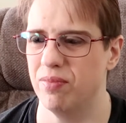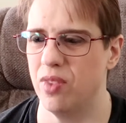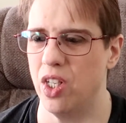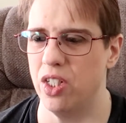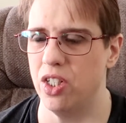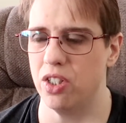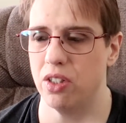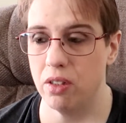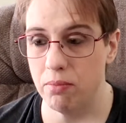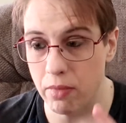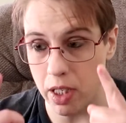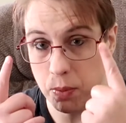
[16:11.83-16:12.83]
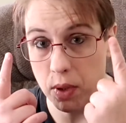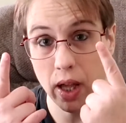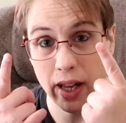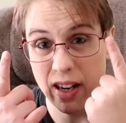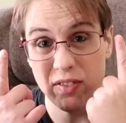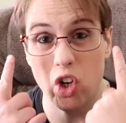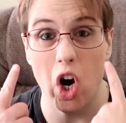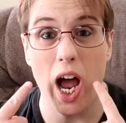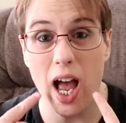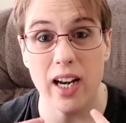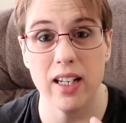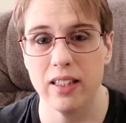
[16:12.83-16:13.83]
it just makes me look like I've
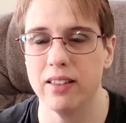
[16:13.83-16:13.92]
cried.